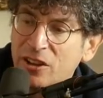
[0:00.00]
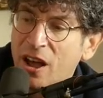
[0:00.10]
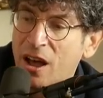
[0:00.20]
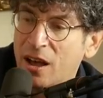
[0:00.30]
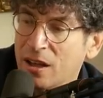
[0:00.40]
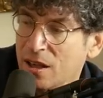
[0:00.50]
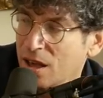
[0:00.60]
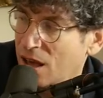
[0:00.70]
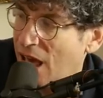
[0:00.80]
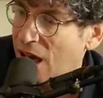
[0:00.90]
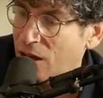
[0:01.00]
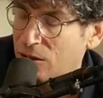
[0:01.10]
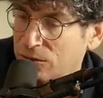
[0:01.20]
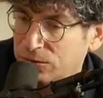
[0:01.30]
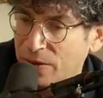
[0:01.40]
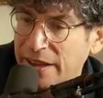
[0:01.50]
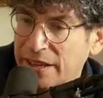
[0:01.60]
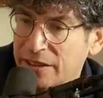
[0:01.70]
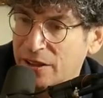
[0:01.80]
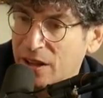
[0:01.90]
uh Al
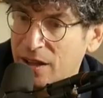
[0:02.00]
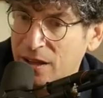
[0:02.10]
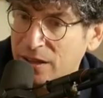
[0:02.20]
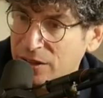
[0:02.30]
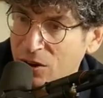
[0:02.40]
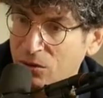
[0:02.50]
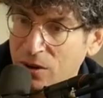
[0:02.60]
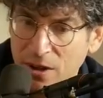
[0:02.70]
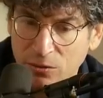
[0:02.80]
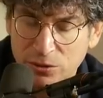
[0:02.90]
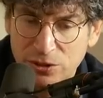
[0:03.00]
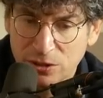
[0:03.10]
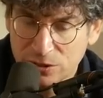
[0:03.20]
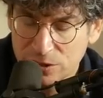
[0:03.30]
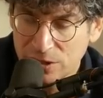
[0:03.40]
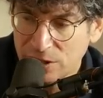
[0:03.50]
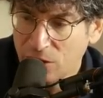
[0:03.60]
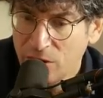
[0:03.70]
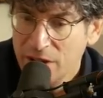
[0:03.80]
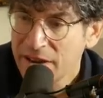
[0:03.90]
Franken, uh, you know, sure. was, was, you
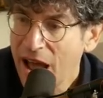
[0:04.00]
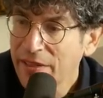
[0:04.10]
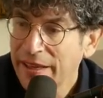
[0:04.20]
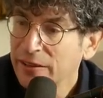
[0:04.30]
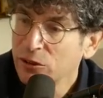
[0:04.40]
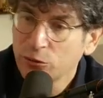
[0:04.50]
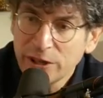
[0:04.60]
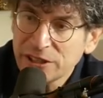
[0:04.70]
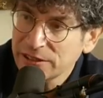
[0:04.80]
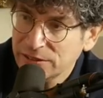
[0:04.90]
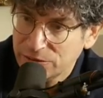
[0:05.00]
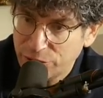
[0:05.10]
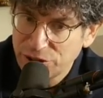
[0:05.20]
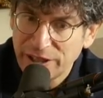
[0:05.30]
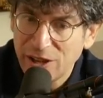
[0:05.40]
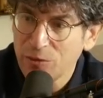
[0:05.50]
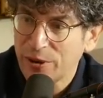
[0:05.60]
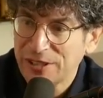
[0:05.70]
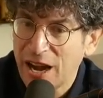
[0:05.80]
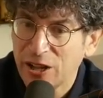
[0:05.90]
know, now they the reason Kirsten
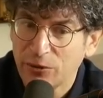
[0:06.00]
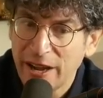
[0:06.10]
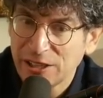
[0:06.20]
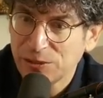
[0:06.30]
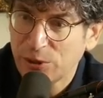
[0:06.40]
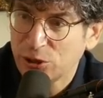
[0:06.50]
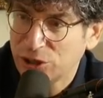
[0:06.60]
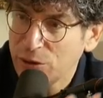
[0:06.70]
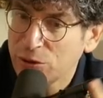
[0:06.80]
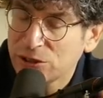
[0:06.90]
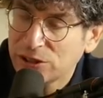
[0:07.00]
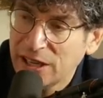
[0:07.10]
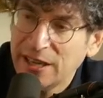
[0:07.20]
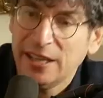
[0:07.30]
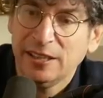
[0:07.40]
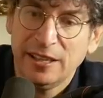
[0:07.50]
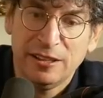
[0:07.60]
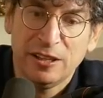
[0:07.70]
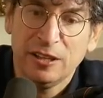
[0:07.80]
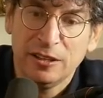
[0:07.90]
Gillibrand's out of the race is because she was leading
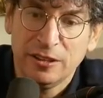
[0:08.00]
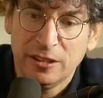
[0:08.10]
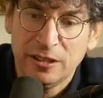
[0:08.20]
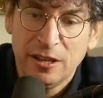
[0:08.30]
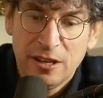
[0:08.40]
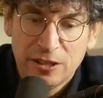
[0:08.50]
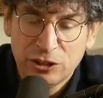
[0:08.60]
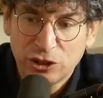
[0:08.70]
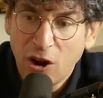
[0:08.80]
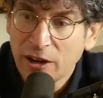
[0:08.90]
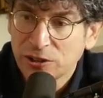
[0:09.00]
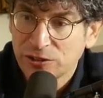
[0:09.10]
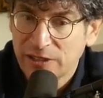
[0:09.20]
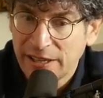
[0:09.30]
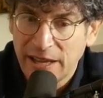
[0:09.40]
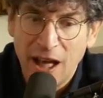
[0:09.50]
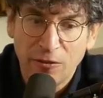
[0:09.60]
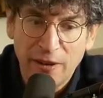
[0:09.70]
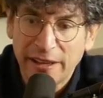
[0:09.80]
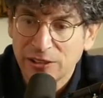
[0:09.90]
the the the the charge that Al
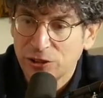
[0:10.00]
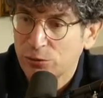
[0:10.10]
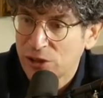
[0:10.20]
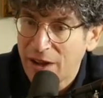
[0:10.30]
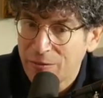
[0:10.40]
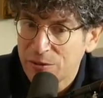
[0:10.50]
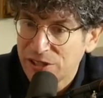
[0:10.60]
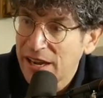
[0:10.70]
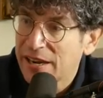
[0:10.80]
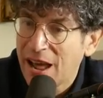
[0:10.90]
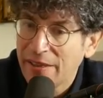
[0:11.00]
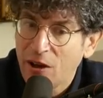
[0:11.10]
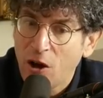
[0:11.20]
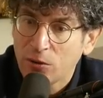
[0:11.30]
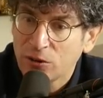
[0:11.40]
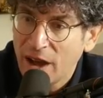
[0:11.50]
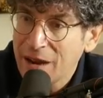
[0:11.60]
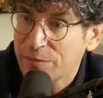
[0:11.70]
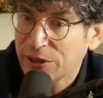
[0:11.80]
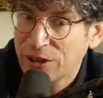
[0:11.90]
Franken should resign from the Senate. Now they all regret
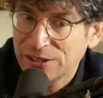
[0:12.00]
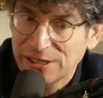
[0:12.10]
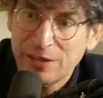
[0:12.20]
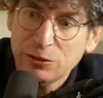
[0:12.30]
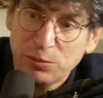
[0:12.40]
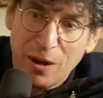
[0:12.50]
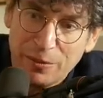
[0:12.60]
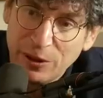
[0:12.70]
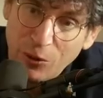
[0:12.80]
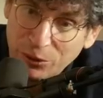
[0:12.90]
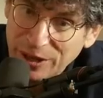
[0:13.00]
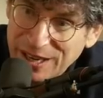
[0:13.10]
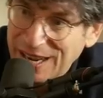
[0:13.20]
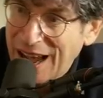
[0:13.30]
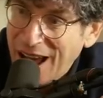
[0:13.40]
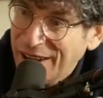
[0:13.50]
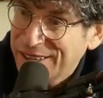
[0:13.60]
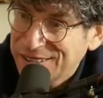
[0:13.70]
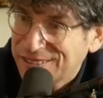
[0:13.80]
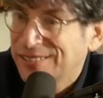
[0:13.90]
it because he was probably the only
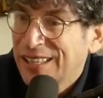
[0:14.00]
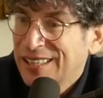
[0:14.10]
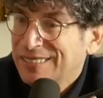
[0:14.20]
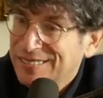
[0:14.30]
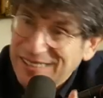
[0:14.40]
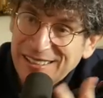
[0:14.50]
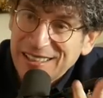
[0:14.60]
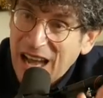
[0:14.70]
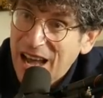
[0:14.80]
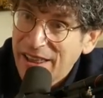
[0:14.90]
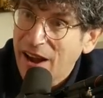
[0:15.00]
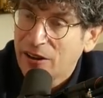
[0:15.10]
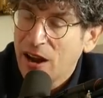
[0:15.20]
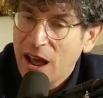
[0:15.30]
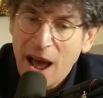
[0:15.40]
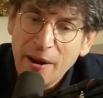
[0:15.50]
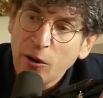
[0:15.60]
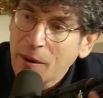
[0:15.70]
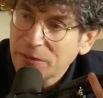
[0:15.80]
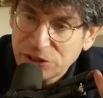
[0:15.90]
honest, yeah. decent guy there. And I
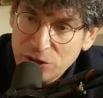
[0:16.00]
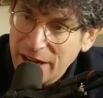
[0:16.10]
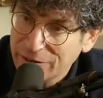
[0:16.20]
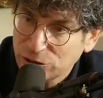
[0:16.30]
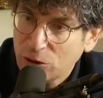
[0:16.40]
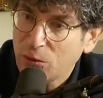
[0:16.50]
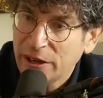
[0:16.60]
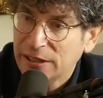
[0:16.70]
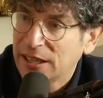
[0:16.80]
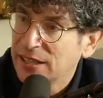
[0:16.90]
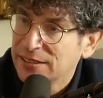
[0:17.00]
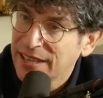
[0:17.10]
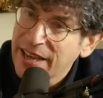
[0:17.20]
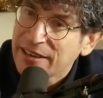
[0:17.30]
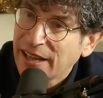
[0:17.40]
don't, I'm still not even sure what he did.